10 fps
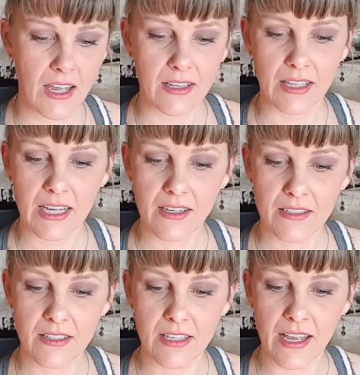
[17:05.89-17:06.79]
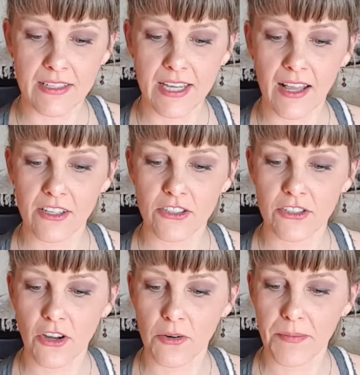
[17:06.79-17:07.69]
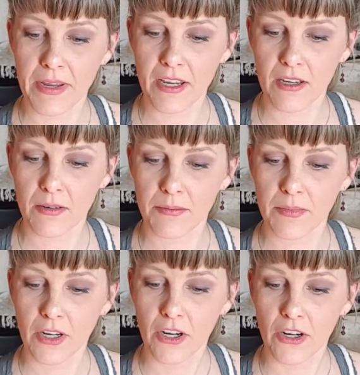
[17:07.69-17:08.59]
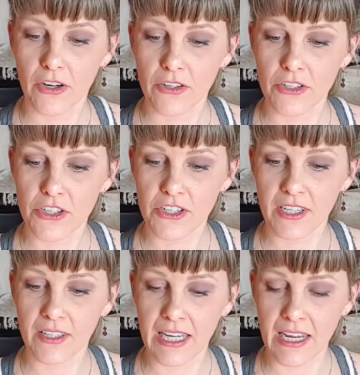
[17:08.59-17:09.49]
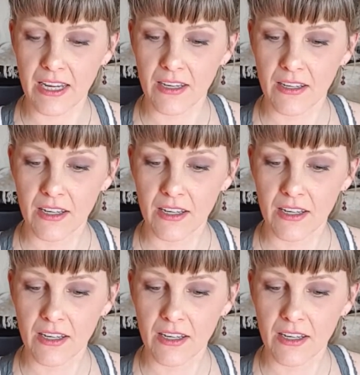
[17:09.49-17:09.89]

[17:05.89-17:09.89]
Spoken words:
Lynx and Telescopium Herscheli.